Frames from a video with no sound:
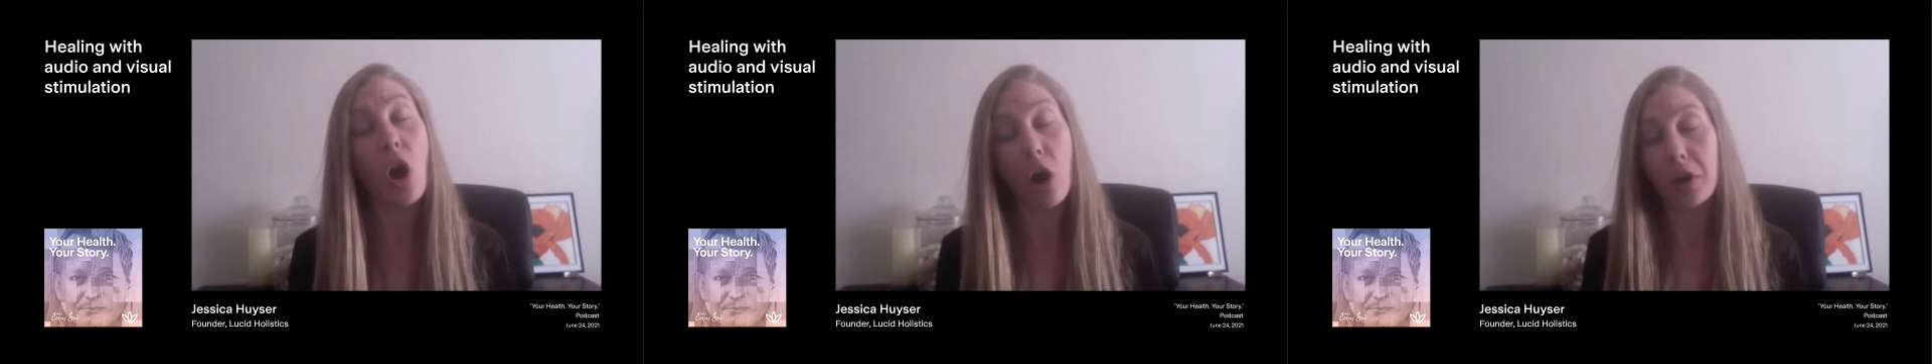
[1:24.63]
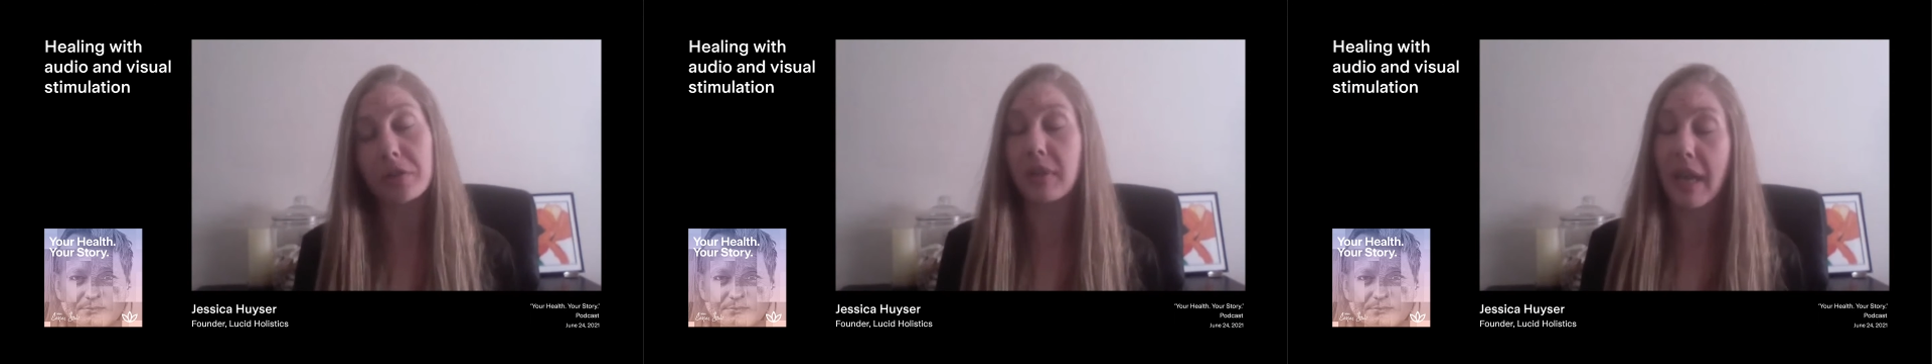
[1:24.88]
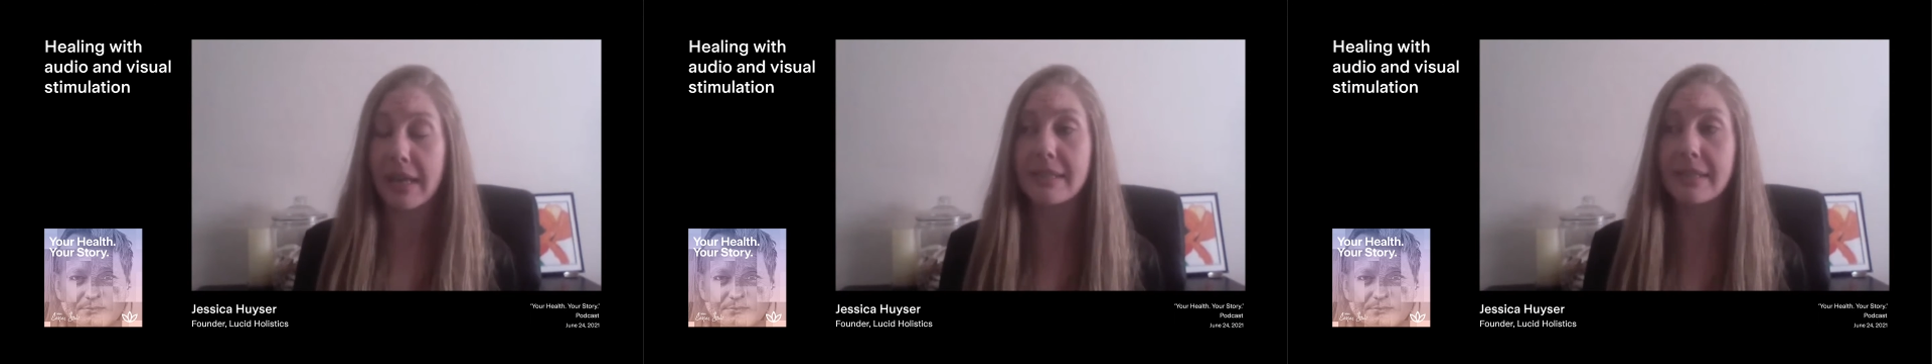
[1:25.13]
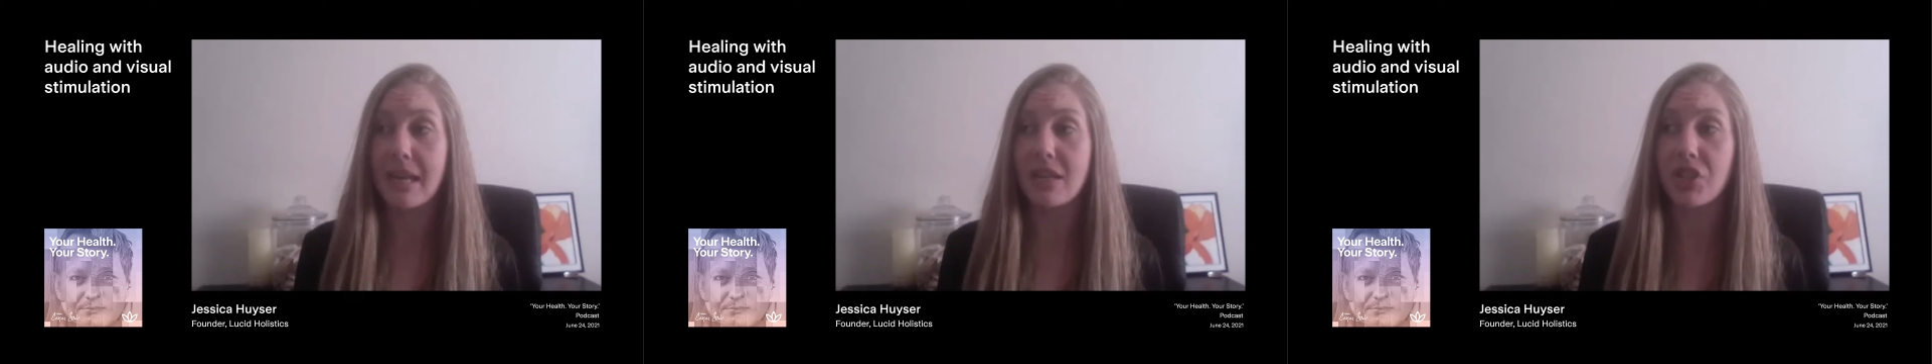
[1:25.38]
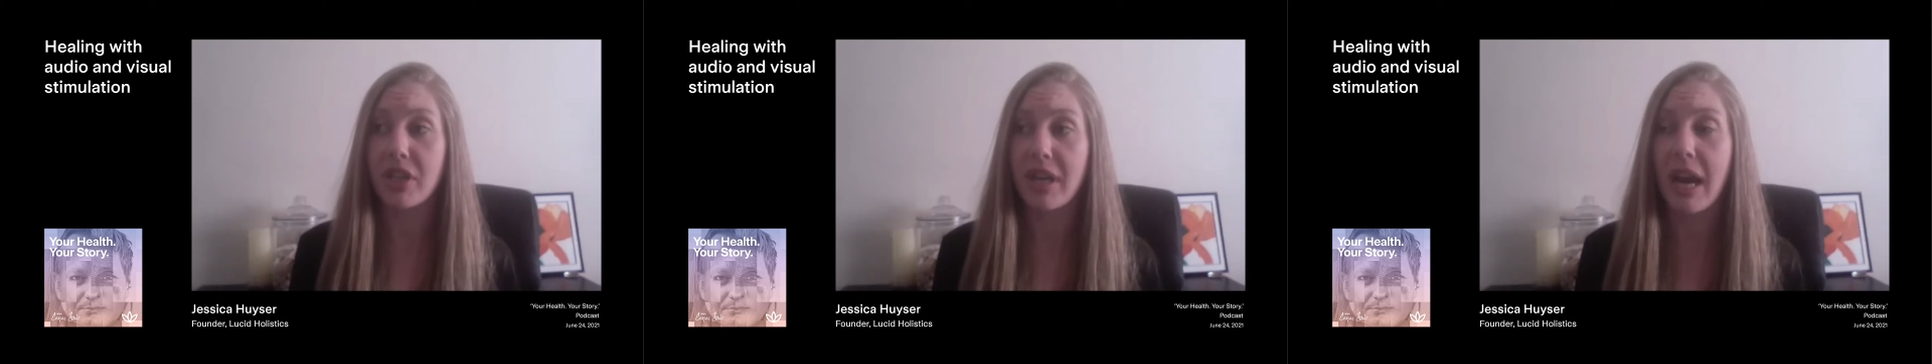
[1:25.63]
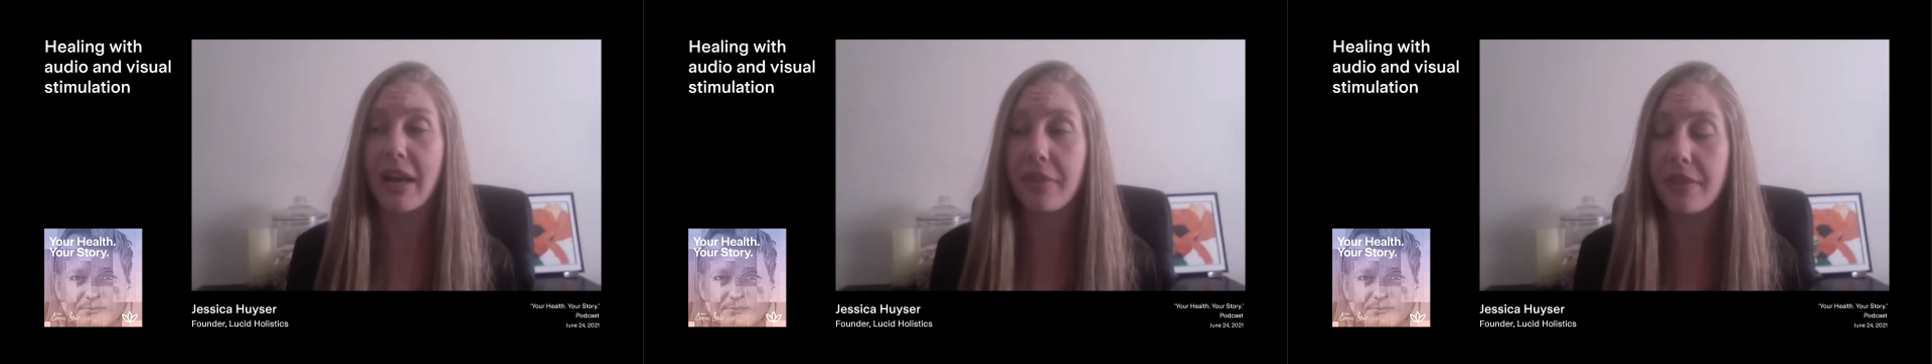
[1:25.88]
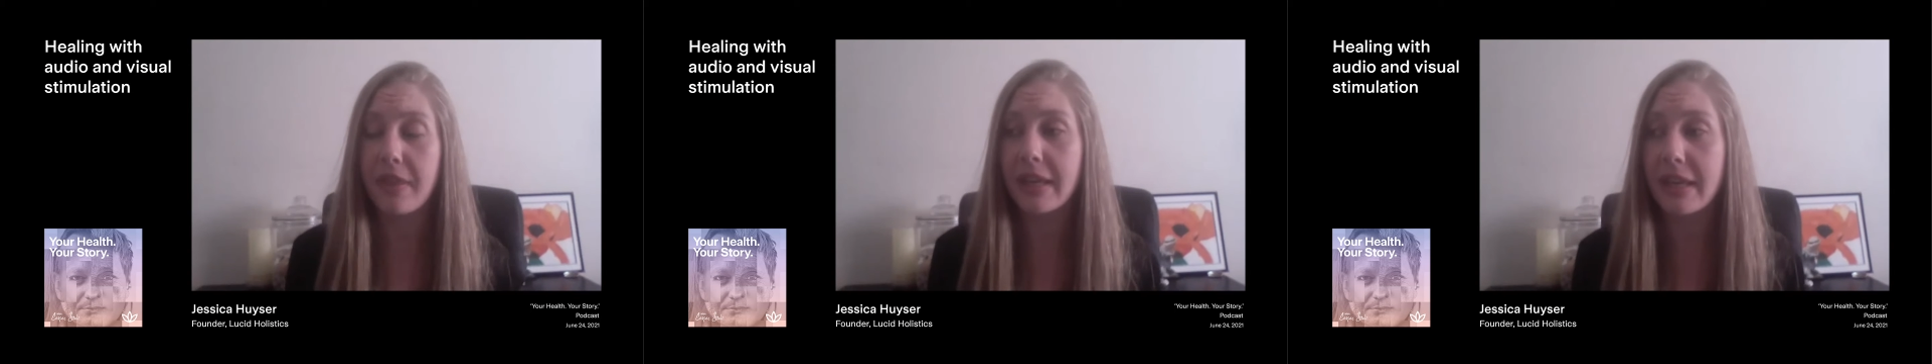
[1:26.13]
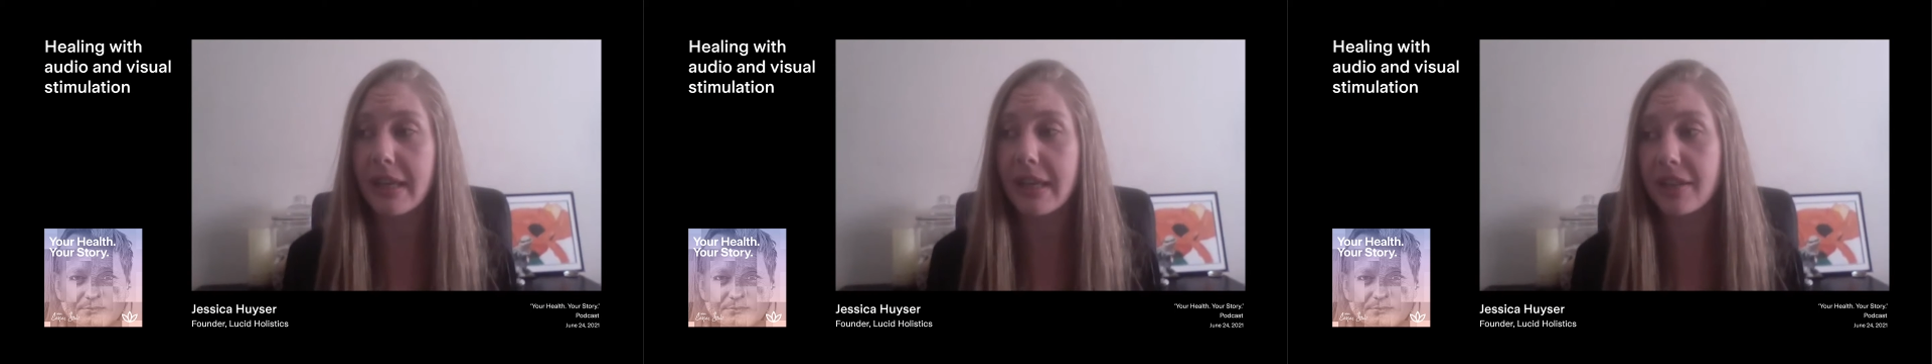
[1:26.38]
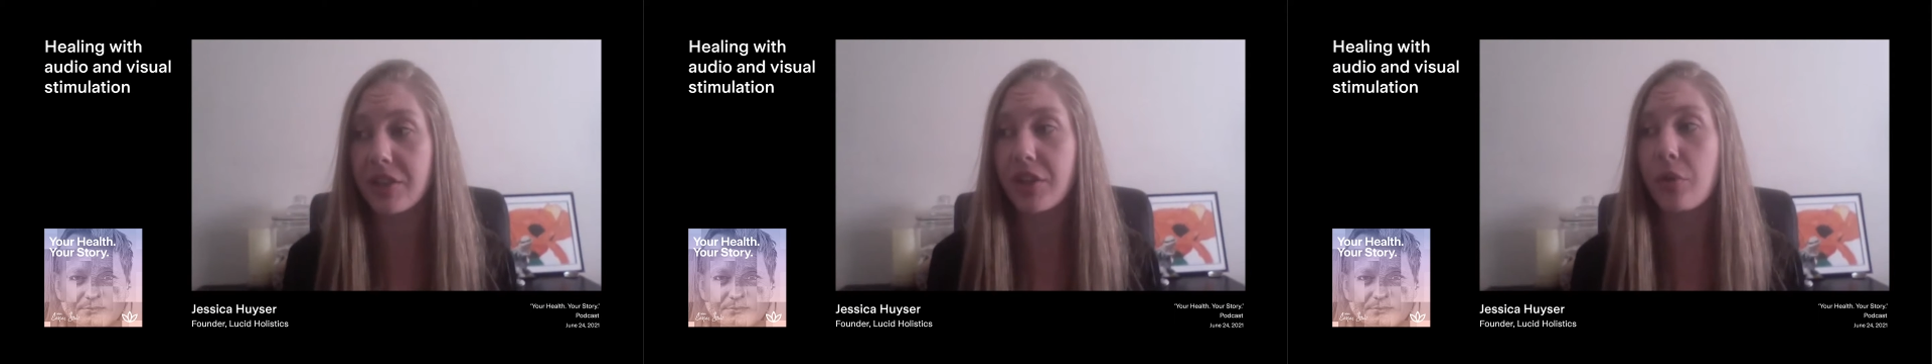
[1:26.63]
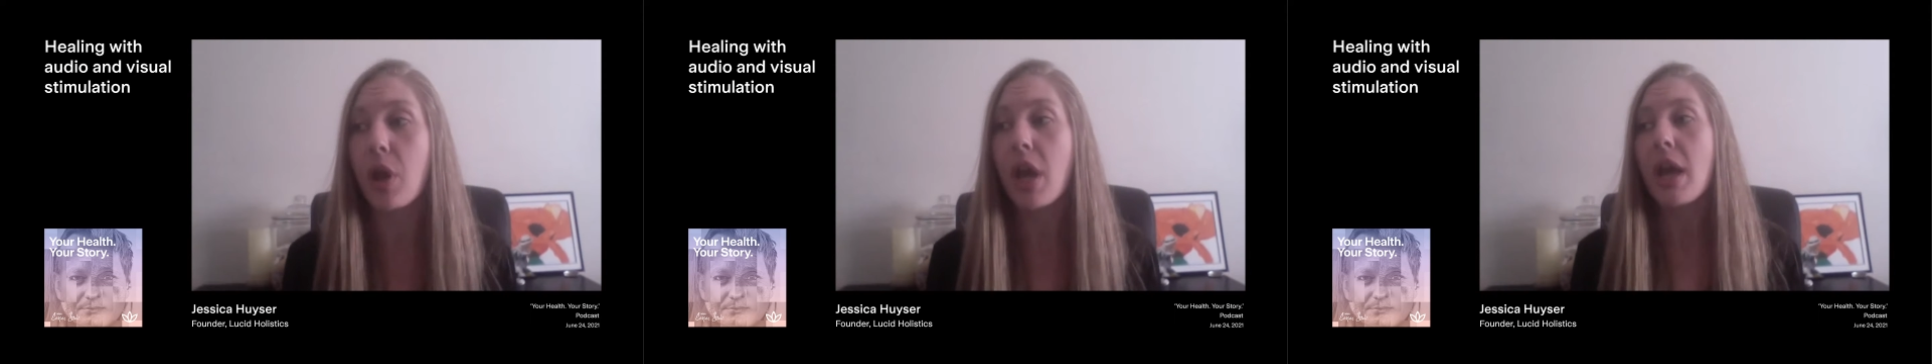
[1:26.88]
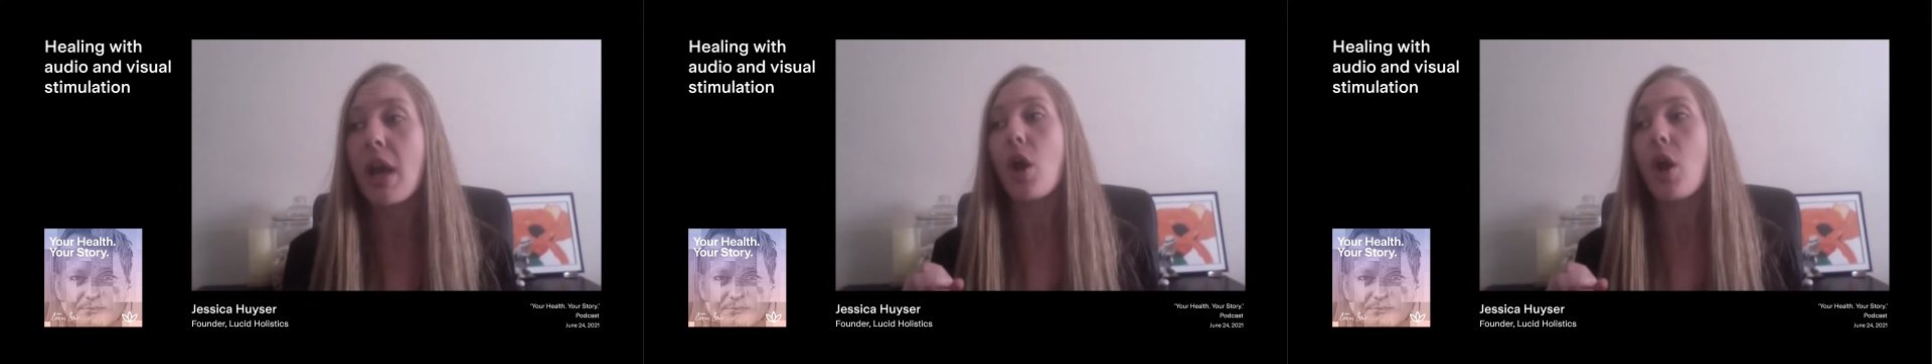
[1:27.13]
our light session. I think, you know,